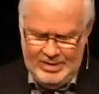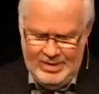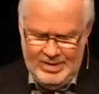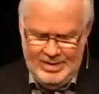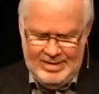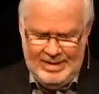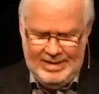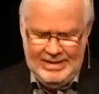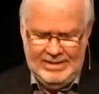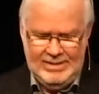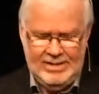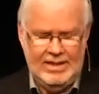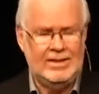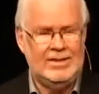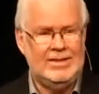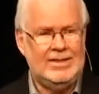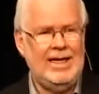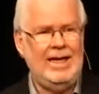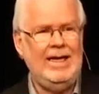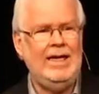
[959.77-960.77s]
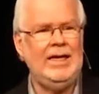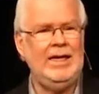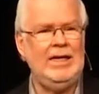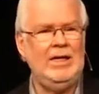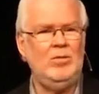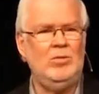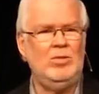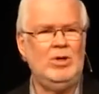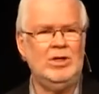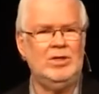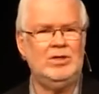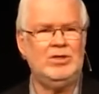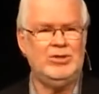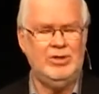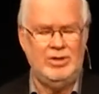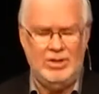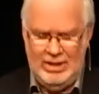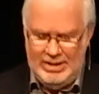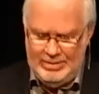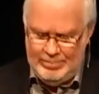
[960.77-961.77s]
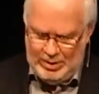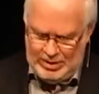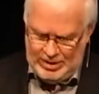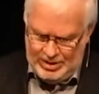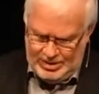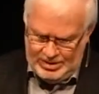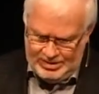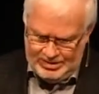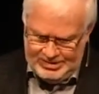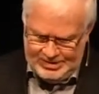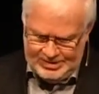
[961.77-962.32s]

thinks that taking what truly belongs to